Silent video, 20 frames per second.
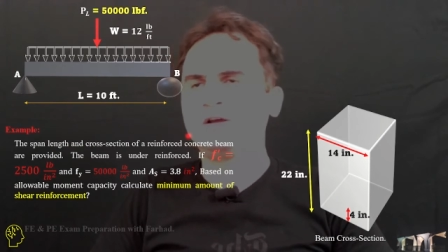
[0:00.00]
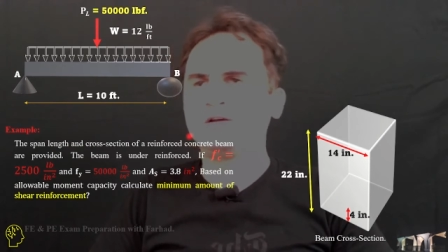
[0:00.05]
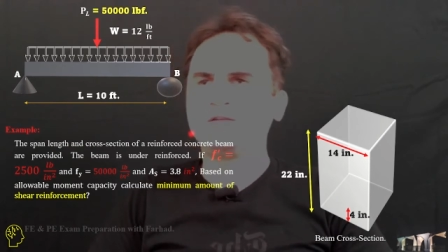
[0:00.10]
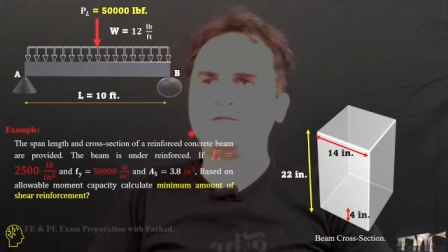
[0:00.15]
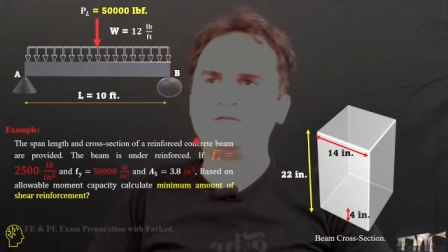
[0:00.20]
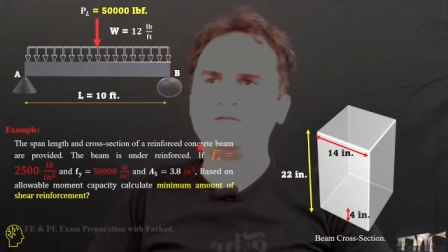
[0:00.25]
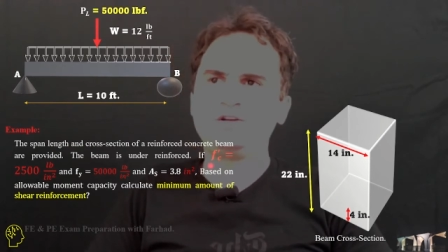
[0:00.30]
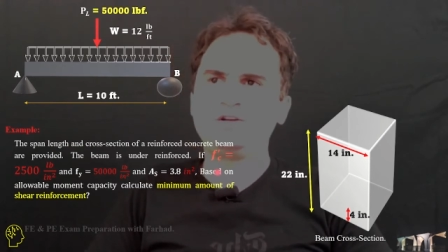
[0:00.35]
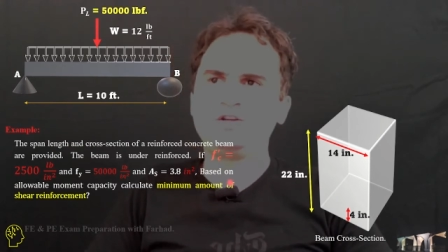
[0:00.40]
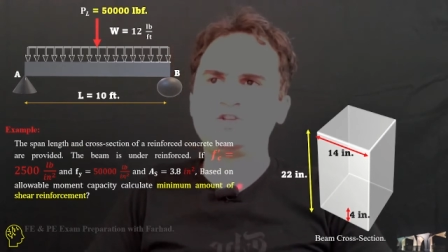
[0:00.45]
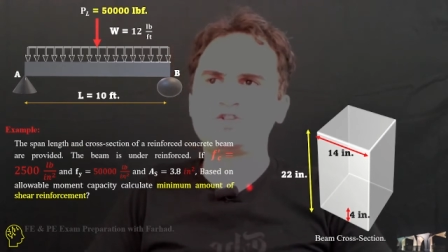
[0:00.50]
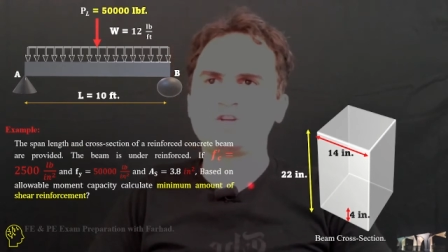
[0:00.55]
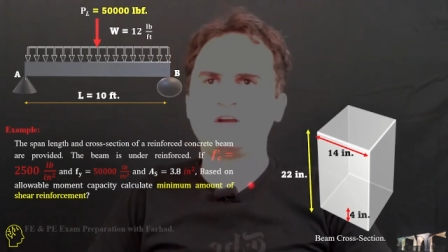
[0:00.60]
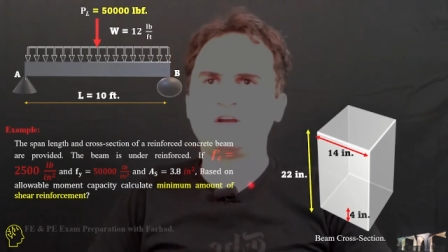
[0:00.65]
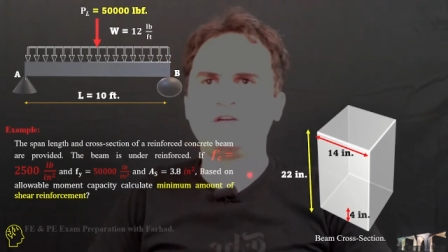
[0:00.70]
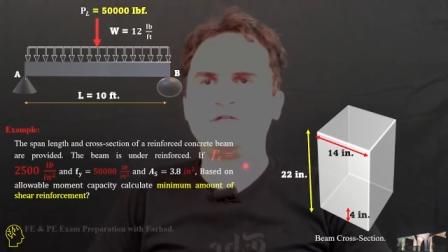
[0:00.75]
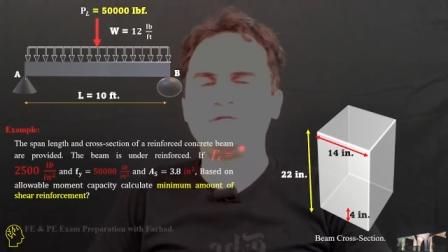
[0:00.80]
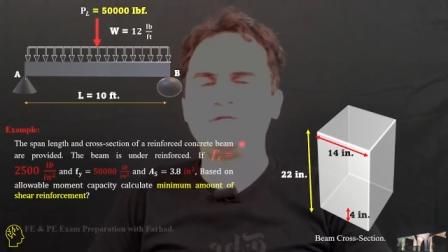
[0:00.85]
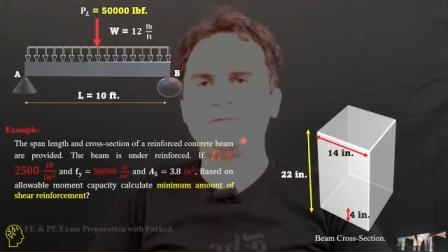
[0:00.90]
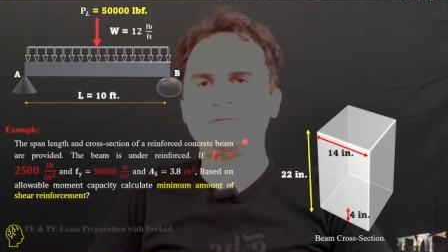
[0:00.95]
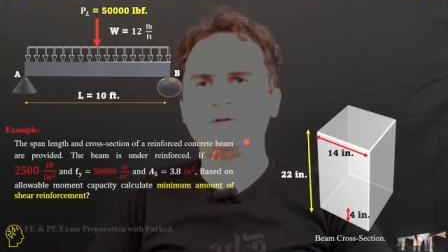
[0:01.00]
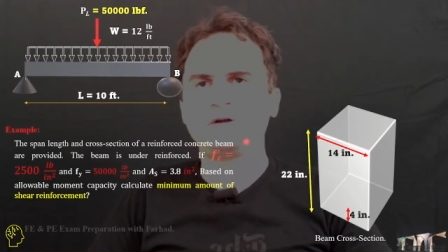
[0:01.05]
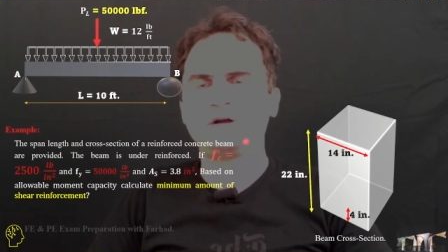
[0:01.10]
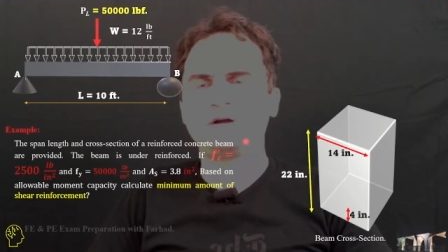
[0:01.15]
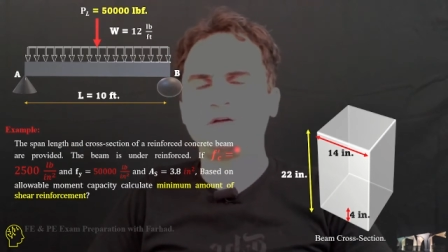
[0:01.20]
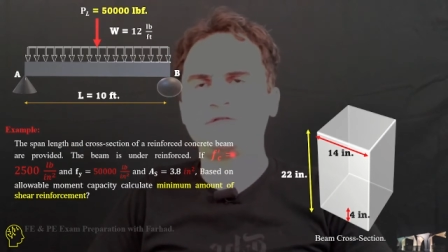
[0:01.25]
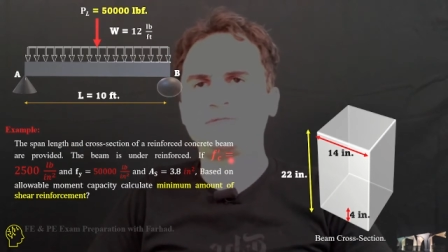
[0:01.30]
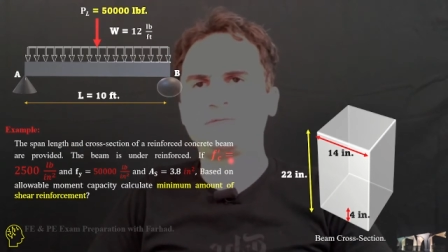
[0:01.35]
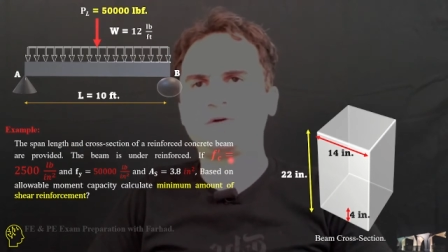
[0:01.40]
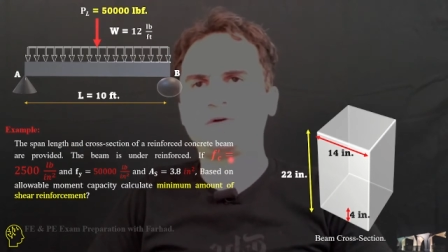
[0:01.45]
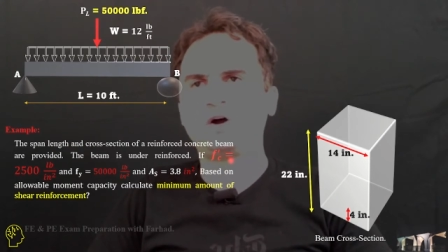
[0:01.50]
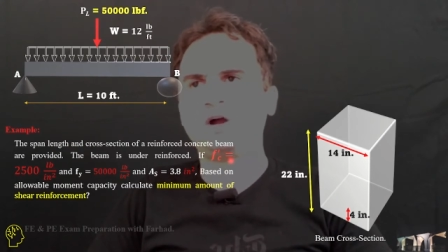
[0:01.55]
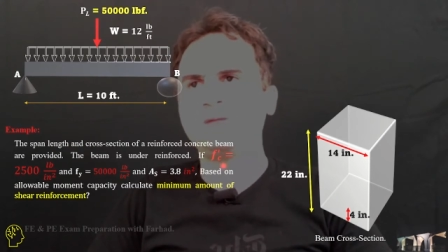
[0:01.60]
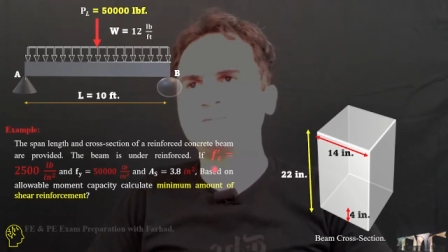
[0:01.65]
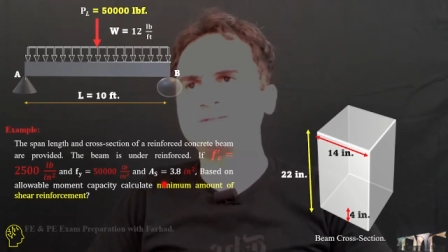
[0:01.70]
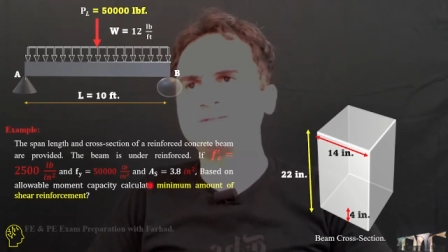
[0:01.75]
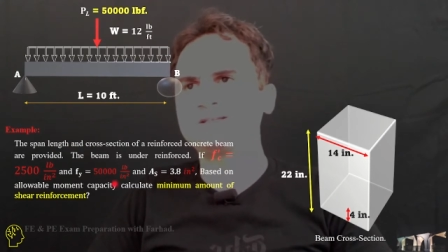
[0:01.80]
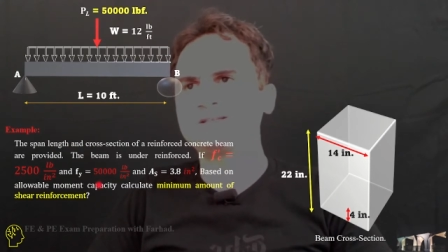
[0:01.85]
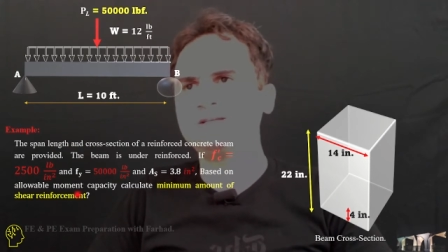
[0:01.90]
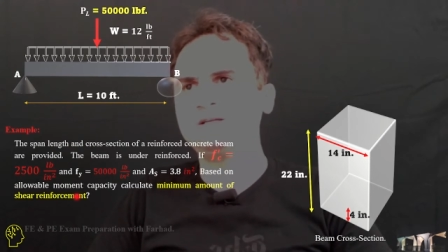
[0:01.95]
which F prime
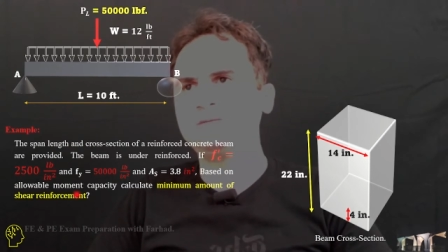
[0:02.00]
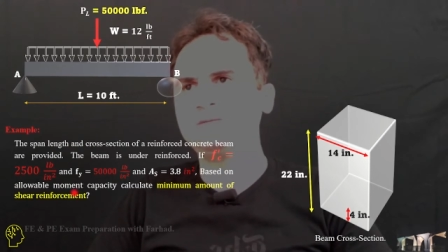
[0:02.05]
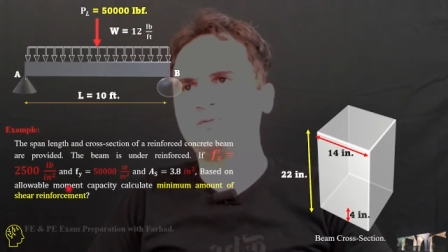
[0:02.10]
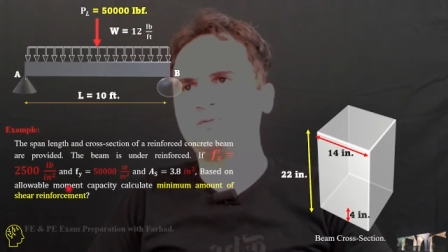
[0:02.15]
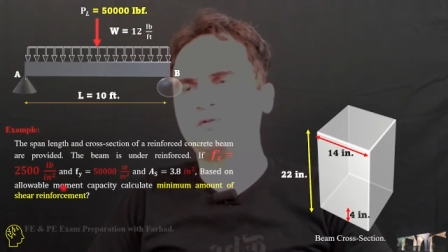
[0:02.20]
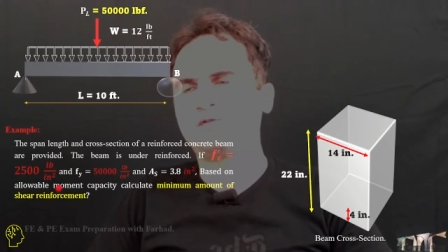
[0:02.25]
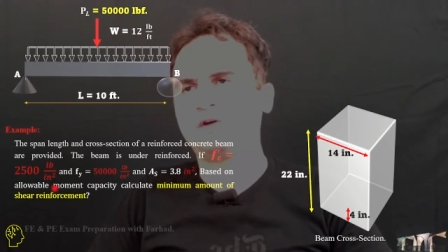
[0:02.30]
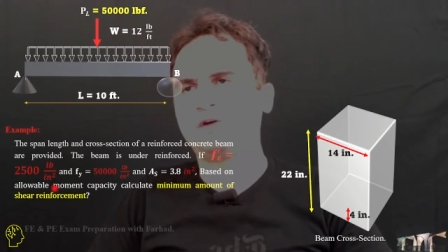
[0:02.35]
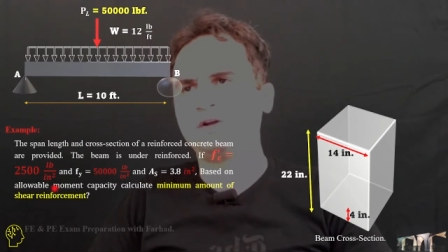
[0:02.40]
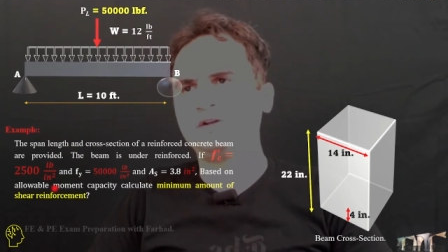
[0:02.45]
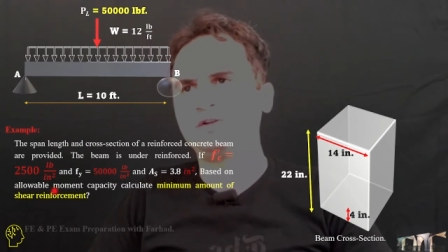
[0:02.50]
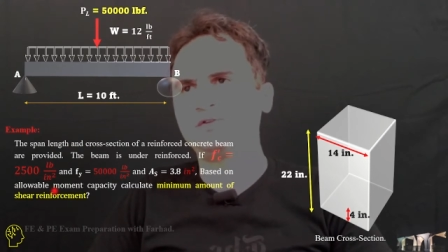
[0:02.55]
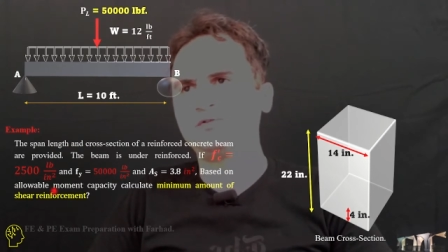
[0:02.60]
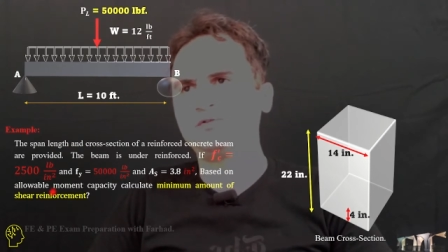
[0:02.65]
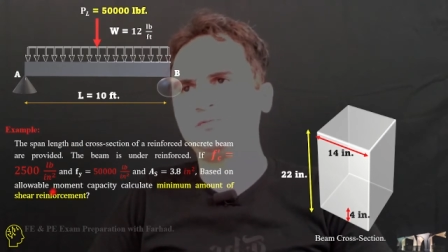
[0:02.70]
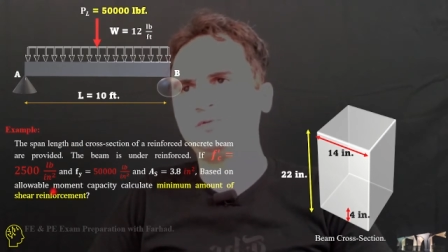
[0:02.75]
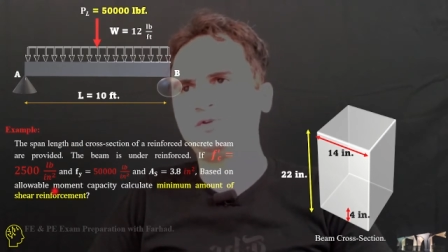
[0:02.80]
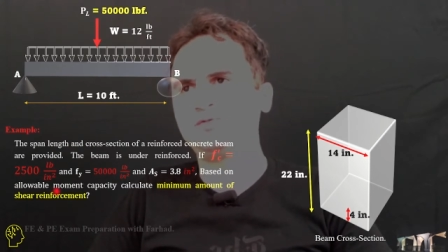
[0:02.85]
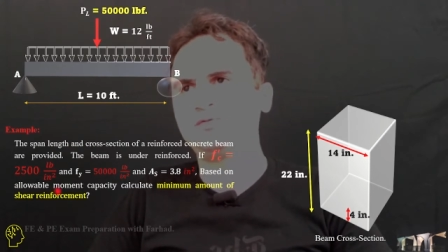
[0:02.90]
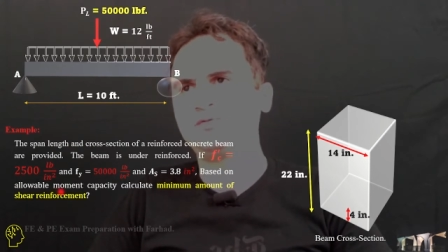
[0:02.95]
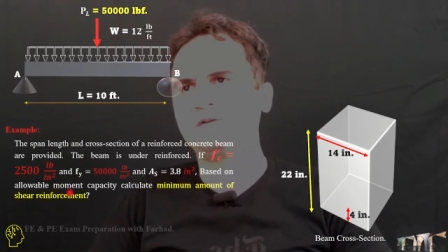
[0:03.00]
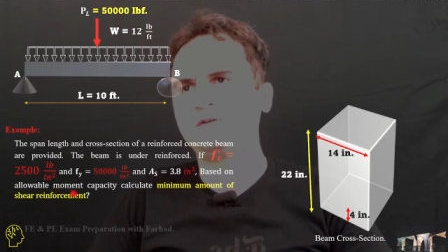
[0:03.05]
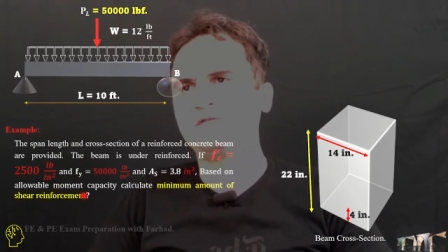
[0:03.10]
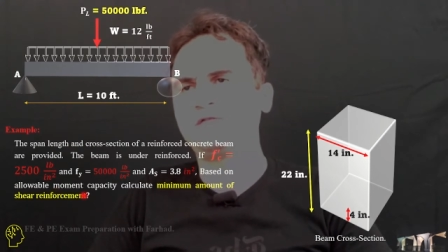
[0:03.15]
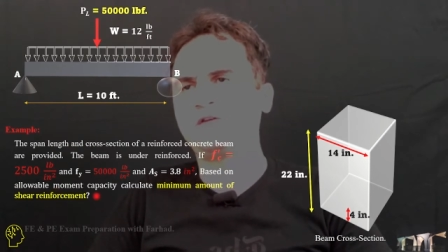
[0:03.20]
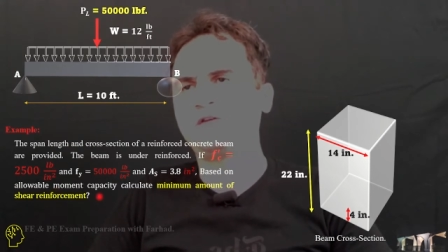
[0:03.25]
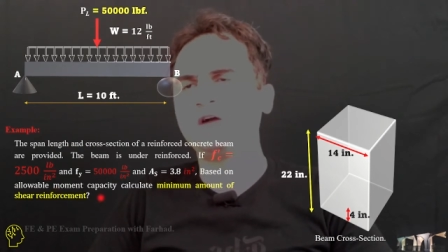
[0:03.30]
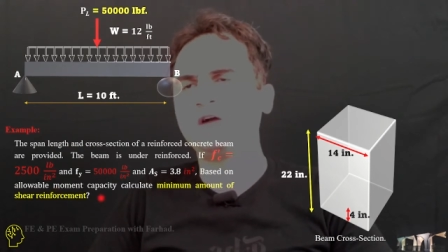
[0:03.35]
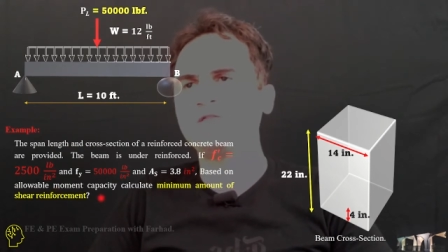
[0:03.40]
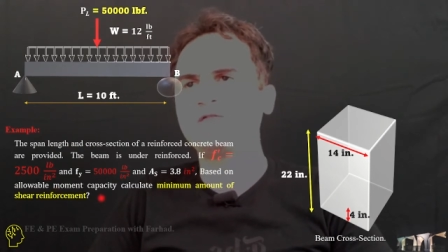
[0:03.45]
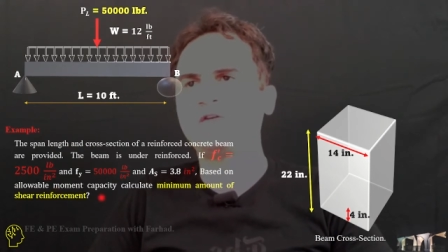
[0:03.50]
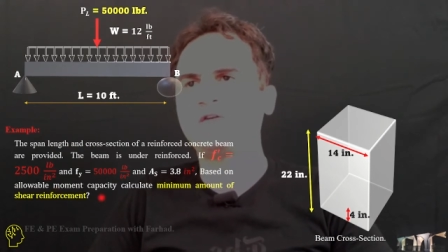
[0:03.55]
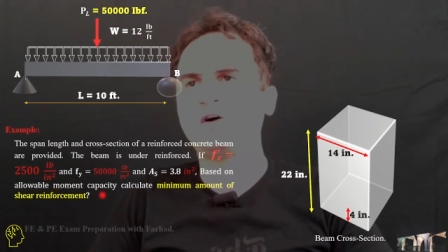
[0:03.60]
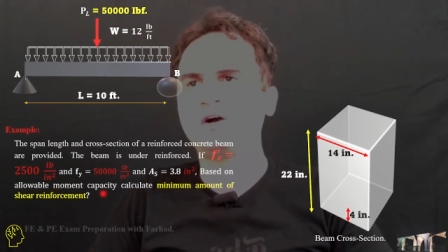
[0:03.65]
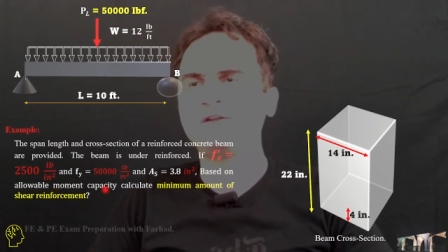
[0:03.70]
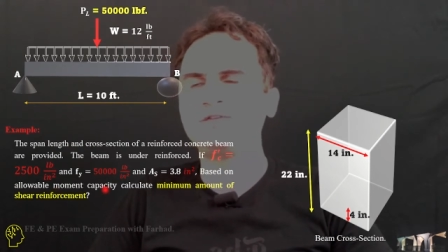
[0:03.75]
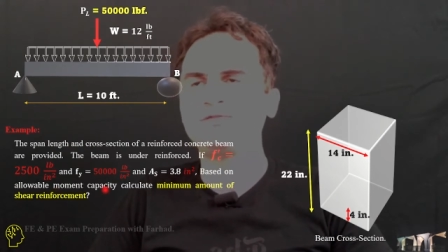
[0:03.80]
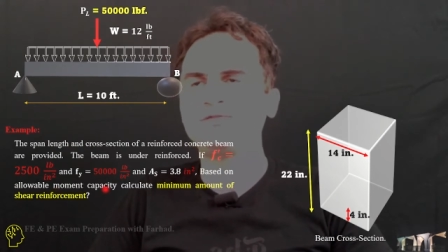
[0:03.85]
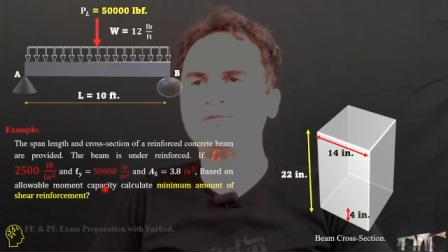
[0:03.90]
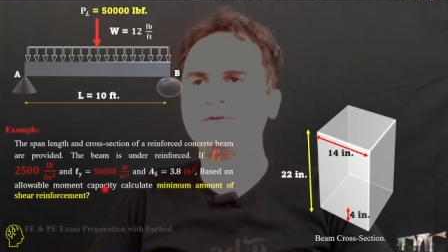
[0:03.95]
C provided to be
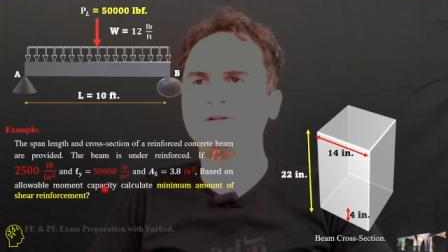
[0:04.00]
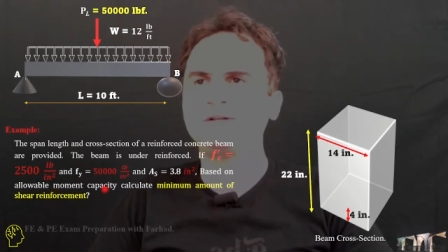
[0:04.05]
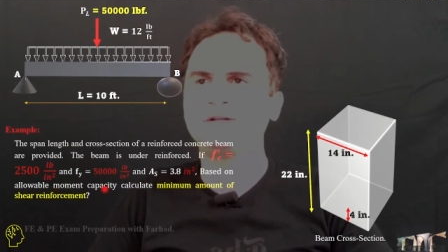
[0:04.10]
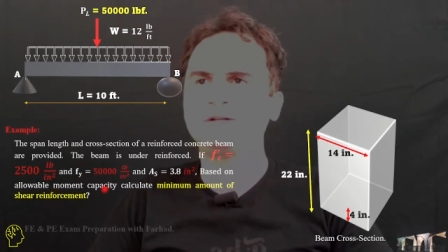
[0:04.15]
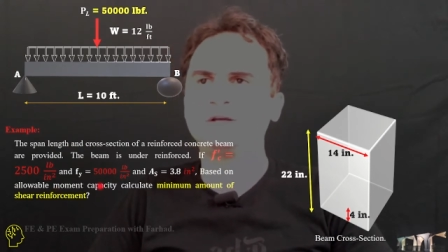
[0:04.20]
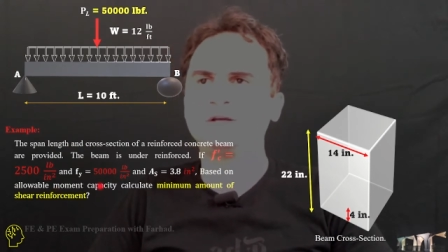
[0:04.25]
2500